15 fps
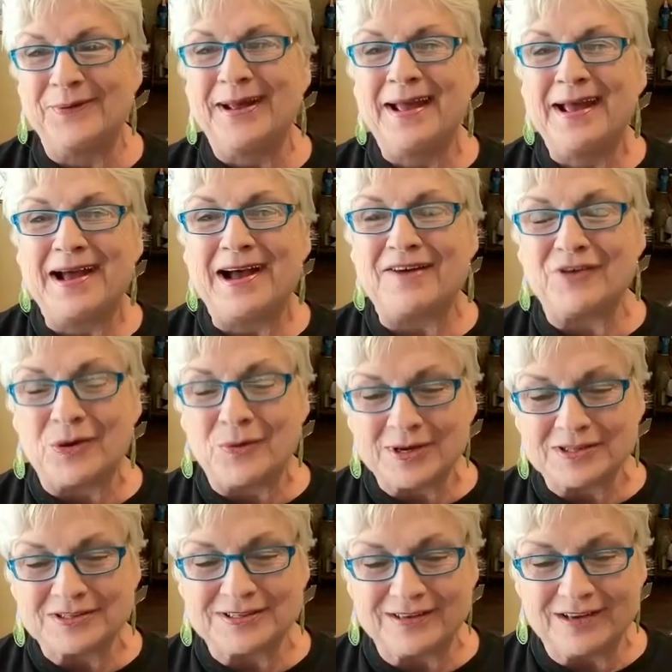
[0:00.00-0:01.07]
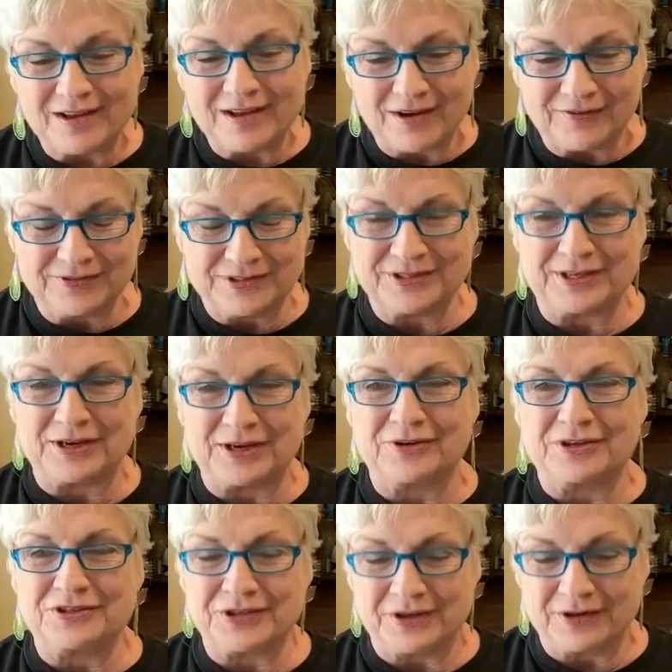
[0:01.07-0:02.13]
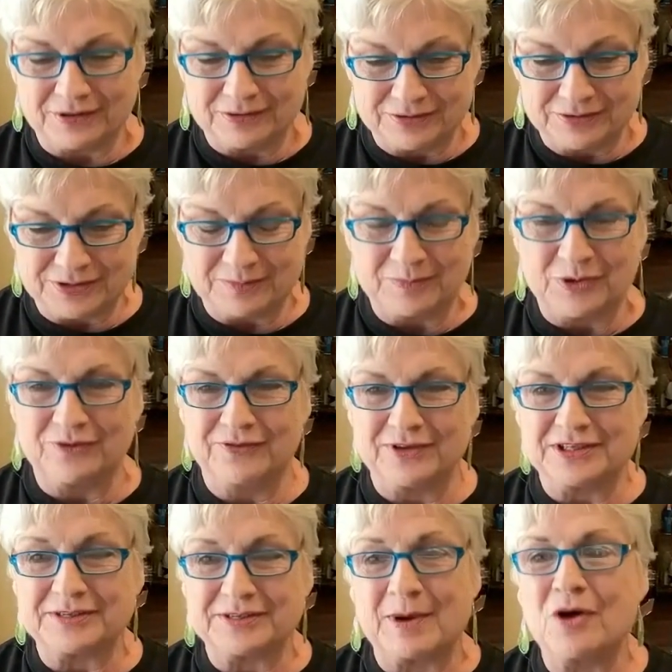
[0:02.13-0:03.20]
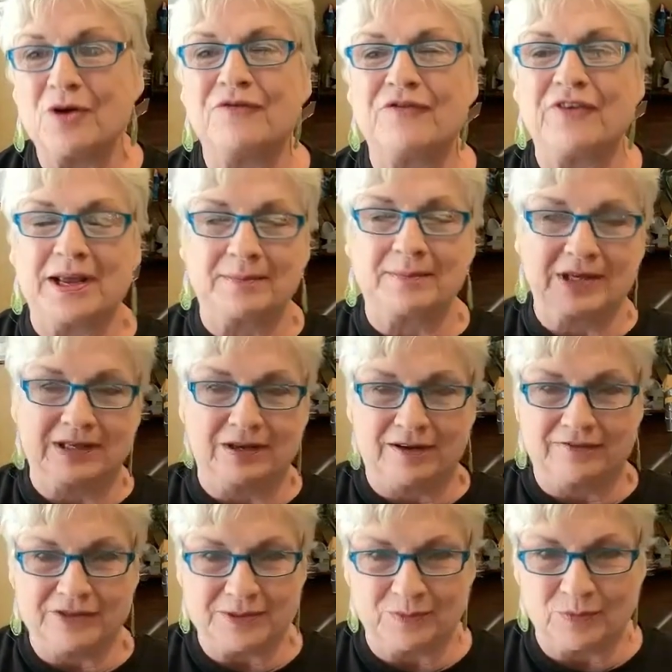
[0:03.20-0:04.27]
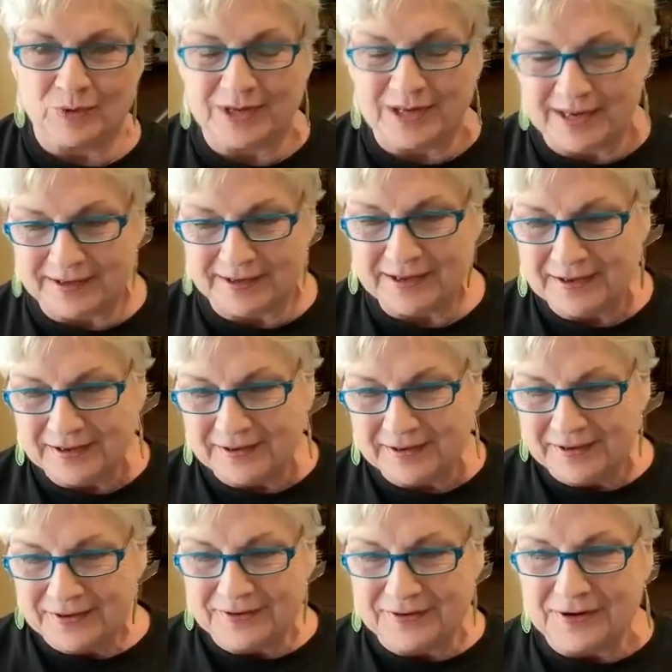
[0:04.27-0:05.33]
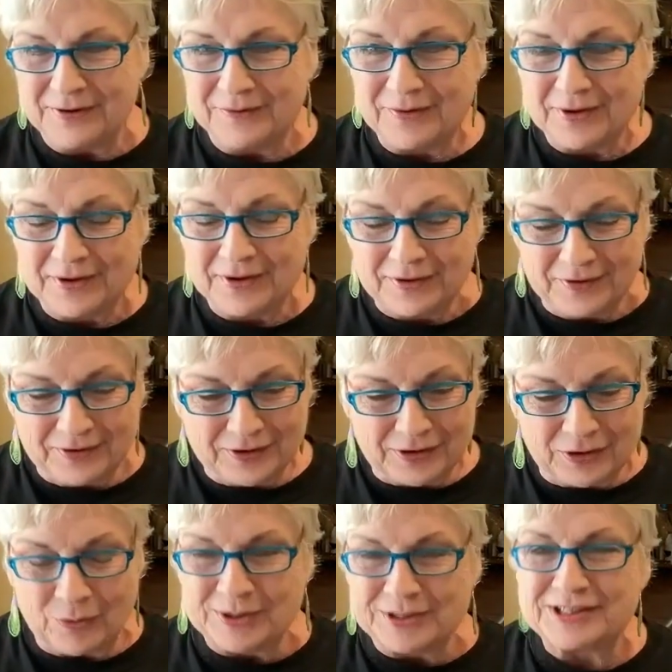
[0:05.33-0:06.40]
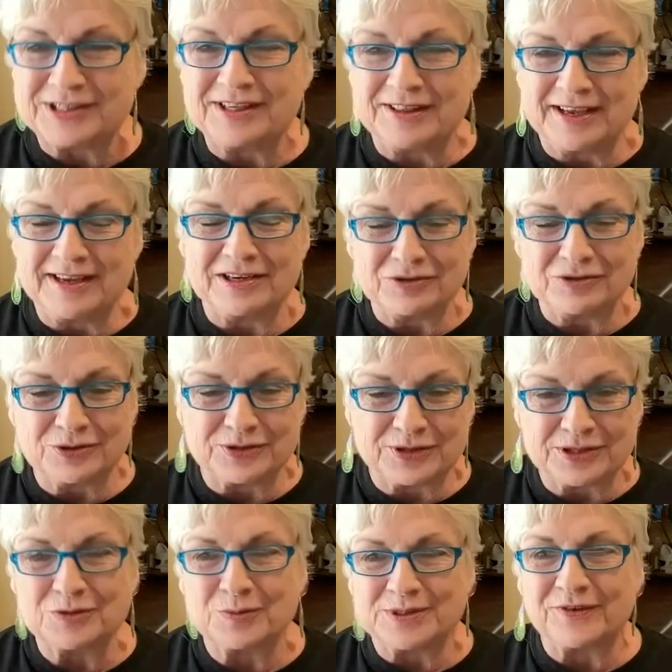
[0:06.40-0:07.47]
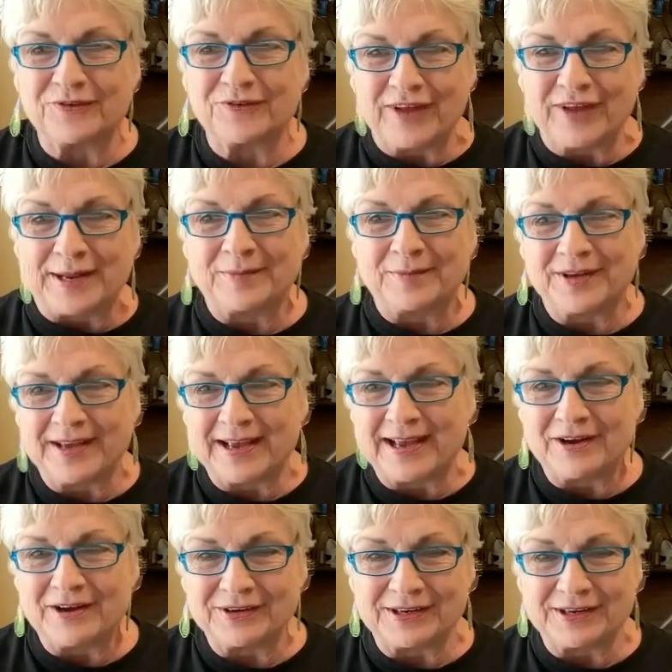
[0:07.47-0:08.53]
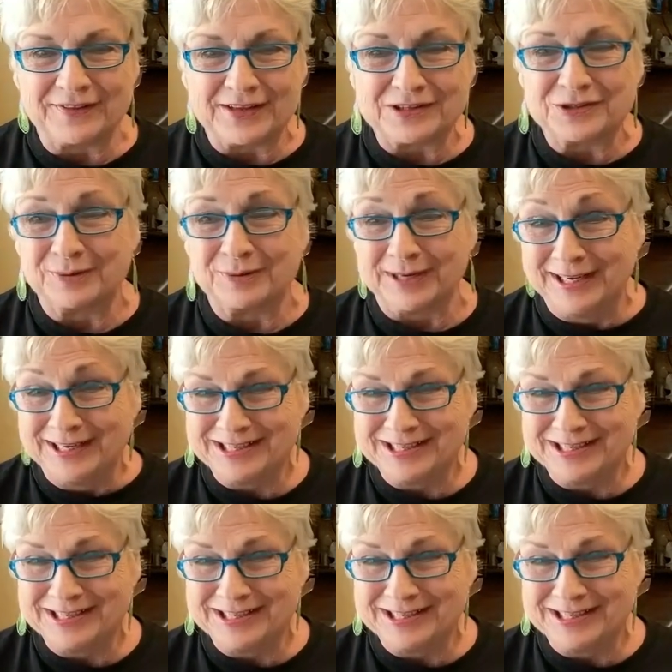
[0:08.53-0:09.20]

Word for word: I've always loved scary shows and movies, and my whole family loves them. We're like, you know, going to see The Exorcist was a family outing. That's really